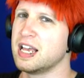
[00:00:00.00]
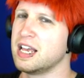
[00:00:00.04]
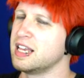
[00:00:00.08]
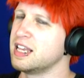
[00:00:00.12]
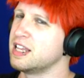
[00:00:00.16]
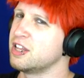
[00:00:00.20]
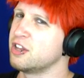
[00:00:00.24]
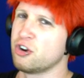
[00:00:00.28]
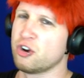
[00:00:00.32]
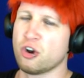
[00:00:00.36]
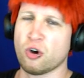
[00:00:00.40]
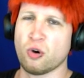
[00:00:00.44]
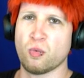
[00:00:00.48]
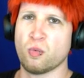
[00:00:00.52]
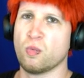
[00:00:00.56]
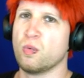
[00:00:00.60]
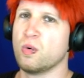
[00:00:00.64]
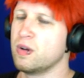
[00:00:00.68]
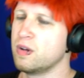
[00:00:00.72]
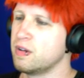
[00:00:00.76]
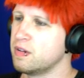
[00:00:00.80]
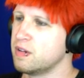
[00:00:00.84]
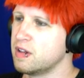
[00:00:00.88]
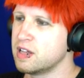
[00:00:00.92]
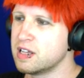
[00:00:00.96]
You know,
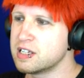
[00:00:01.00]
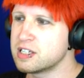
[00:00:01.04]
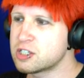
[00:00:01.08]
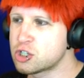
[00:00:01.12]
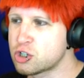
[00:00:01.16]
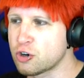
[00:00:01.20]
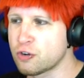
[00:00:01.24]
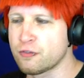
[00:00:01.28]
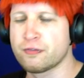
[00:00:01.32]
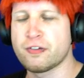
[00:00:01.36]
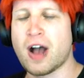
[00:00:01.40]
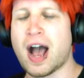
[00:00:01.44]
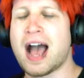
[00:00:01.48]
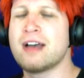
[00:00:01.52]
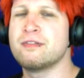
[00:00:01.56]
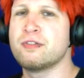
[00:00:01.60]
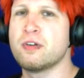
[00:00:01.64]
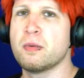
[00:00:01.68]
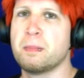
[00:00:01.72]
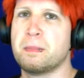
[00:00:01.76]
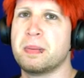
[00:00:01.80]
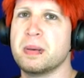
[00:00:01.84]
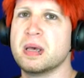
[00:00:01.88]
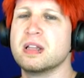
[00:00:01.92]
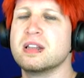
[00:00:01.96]

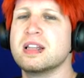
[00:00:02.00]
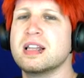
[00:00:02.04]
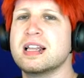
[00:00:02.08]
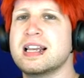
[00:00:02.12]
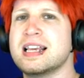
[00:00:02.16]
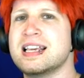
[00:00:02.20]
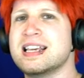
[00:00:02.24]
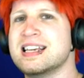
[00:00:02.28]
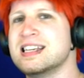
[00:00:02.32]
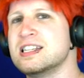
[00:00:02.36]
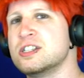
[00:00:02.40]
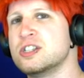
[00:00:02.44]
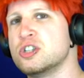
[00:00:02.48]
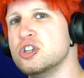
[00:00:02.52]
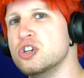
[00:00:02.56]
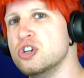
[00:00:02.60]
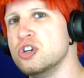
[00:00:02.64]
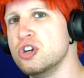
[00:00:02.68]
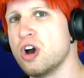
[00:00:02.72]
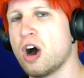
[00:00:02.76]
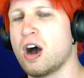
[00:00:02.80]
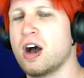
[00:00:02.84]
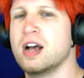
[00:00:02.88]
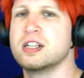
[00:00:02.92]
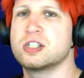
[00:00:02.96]
survivability is
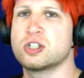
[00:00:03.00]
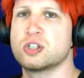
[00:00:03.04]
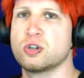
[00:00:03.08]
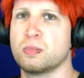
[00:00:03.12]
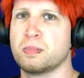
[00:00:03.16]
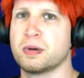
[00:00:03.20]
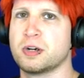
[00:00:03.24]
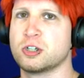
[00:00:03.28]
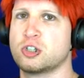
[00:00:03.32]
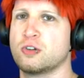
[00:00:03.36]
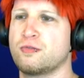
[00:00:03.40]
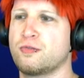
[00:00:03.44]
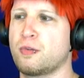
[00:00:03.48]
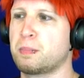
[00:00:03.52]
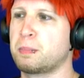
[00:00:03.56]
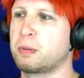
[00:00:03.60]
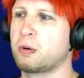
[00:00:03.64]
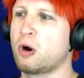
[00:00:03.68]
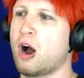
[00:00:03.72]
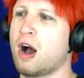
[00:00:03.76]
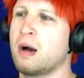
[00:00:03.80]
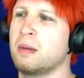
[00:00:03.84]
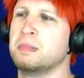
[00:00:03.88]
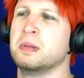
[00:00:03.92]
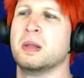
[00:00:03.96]
not so much of a
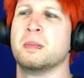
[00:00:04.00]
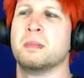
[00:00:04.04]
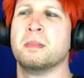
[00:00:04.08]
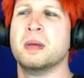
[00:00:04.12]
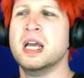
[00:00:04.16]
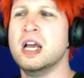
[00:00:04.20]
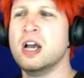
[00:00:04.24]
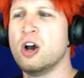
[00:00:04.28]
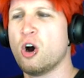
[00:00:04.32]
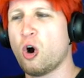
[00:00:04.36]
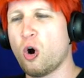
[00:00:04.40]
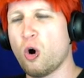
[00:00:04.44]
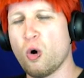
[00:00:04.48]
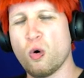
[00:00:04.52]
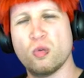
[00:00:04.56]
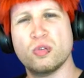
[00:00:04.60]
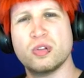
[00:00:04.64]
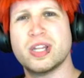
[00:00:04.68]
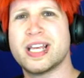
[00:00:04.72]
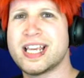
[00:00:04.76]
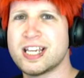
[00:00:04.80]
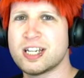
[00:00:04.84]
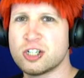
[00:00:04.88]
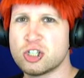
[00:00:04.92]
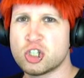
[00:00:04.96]
problem
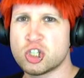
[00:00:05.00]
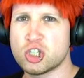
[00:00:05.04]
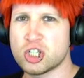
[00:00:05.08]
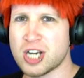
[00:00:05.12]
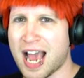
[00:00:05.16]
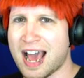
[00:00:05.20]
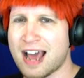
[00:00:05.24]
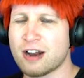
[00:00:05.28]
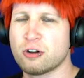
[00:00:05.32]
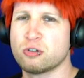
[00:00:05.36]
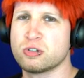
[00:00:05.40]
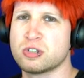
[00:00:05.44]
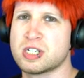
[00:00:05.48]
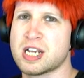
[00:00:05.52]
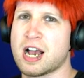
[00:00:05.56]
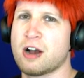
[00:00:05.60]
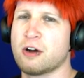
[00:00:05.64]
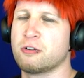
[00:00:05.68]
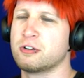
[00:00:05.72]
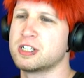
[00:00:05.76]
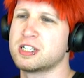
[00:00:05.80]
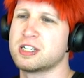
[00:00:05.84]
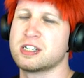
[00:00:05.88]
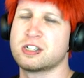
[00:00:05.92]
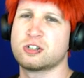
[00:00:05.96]
only in Shadow
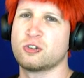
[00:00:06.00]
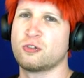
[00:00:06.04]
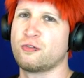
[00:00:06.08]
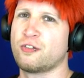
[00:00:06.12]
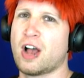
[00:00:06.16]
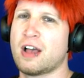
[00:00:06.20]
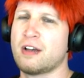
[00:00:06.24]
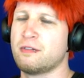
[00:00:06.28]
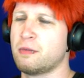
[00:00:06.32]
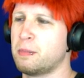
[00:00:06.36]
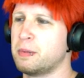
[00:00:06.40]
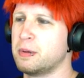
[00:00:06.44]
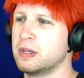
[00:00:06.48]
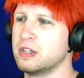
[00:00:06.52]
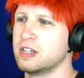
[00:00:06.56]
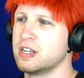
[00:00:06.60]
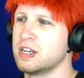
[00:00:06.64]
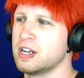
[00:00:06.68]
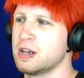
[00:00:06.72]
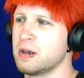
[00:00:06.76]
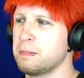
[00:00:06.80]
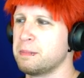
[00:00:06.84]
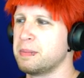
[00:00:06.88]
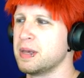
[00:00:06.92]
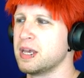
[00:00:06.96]
Towers is
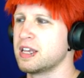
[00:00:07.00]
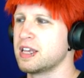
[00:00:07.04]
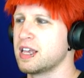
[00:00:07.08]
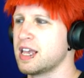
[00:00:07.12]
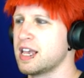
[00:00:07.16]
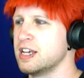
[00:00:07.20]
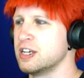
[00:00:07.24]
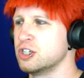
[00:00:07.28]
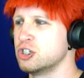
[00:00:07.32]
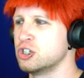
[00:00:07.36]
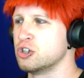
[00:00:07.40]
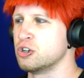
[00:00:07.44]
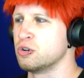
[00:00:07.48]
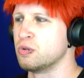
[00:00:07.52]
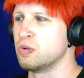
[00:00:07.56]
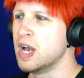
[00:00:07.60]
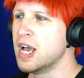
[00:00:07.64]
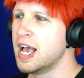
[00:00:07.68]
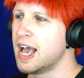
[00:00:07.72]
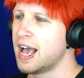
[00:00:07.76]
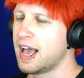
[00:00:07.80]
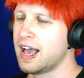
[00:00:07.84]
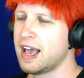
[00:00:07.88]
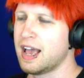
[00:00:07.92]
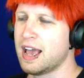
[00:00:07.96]
survivability a big issue.
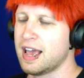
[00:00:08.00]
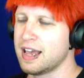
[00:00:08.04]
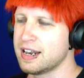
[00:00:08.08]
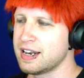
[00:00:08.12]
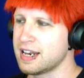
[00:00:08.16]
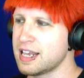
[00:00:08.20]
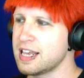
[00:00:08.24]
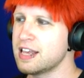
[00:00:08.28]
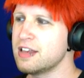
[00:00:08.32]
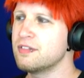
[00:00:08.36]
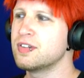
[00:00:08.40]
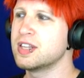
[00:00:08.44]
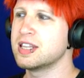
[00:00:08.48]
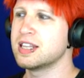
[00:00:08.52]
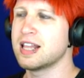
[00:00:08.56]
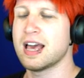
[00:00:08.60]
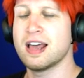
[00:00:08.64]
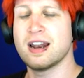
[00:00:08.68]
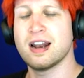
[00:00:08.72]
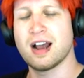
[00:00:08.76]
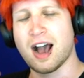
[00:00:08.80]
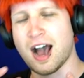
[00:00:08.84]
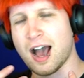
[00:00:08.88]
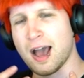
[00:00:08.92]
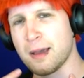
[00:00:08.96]
And even
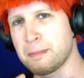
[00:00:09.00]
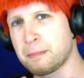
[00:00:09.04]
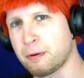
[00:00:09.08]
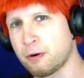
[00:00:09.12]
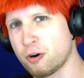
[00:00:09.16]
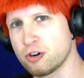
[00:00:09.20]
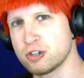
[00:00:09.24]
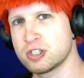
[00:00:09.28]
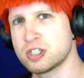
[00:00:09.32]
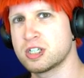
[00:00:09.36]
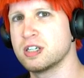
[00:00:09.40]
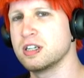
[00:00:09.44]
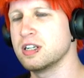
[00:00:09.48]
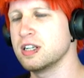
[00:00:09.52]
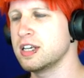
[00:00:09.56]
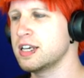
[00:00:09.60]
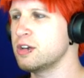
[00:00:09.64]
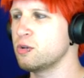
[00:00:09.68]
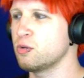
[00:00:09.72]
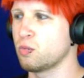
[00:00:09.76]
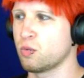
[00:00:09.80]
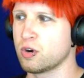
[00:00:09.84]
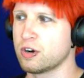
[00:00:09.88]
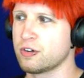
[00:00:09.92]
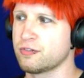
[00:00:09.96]
then, I
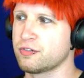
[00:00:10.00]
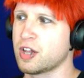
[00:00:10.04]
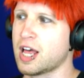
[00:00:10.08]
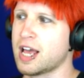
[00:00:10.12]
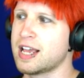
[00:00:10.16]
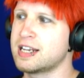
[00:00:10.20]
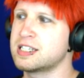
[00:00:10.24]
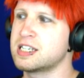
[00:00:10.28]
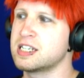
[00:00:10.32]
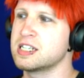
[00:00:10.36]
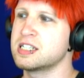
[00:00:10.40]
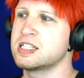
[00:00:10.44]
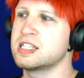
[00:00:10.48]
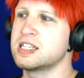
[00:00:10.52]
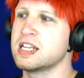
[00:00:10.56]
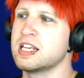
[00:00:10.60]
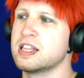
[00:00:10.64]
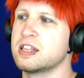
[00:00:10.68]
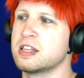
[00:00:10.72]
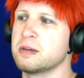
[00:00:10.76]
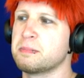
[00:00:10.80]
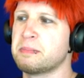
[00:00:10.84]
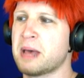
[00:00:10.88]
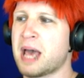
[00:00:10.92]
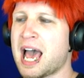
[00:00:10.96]
personally would have liked to see
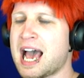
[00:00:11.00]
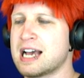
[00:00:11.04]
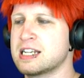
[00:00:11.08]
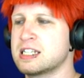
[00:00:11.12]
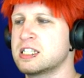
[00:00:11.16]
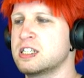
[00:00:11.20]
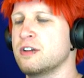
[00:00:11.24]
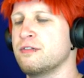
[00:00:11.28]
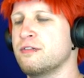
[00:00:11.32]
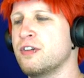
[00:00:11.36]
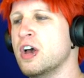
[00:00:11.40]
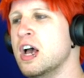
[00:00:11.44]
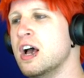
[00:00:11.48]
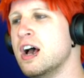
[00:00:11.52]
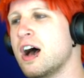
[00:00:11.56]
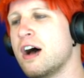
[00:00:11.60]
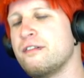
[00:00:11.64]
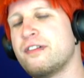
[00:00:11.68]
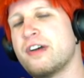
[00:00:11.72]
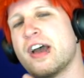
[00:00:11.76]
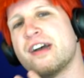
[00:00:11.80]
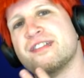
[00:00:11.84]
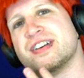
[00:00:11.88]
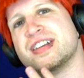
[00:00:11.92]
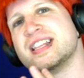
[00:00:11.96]
the passive
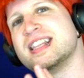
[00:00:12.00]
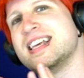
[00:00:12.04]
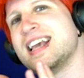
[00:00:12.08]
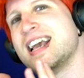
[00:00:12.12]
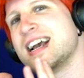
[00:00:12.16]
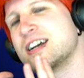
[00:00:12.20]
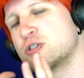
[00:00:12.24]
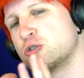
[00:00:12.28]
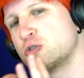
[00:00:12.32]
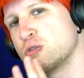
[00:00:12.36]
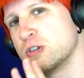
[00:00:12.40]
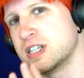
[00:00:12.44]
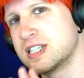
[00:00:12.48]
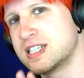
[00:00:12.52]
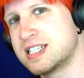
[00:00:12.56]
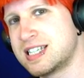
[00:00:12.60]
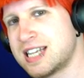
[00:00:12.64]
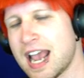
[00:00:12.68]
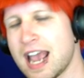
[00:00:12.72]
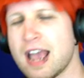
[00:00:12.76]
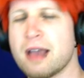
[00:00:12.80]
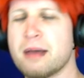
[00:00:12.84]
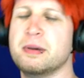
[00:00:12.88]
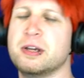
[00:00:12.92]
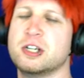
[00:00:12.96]
of having the extra
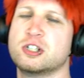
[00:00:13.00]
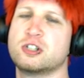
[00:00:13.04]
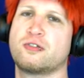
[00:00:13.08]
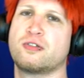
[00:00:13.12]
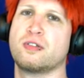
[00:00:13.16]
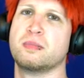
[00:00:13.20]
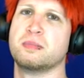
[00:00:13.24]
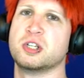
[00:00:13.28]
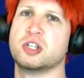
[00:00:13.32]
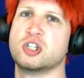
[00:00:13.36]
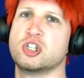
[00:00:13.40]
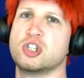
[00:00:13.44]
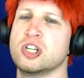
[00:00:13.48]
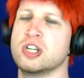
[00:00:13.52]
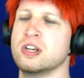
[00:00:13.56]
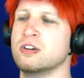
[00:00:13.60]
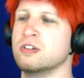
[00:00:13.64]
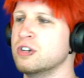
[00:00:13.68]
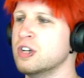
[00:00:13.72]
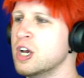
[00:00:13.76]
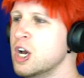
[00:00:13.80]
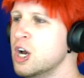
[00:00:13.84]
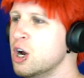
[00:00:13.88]
damage from the shield